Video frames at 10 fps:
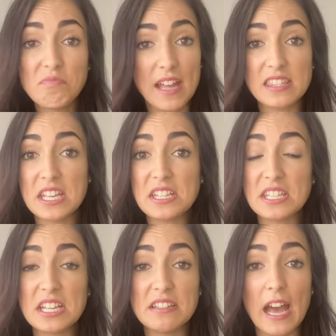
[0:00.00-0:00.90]
That's
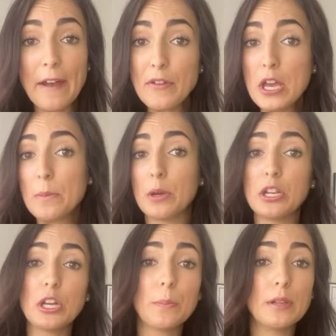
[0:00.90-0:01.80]
easy enough,
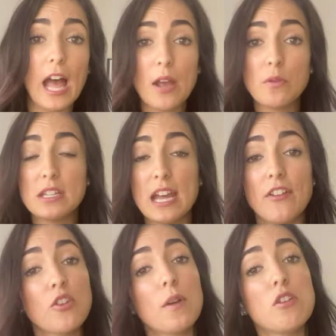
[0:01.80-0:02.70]
putting your plywood
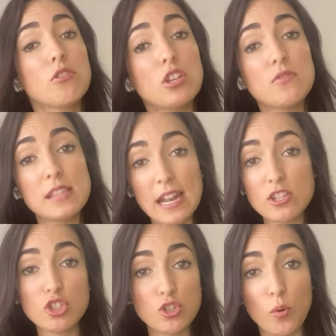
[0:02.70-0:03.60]
down. That way you can use that
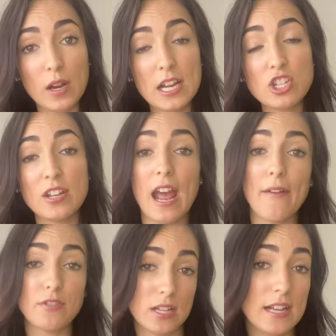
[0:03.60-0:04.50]
as storage and
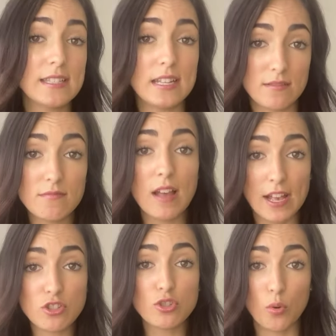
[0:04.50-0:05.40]
advertise it
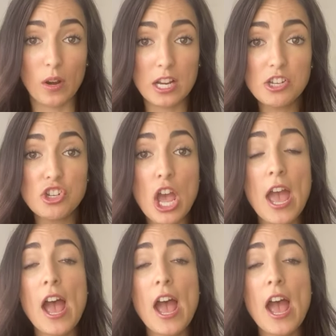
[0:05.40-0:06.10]
as storage.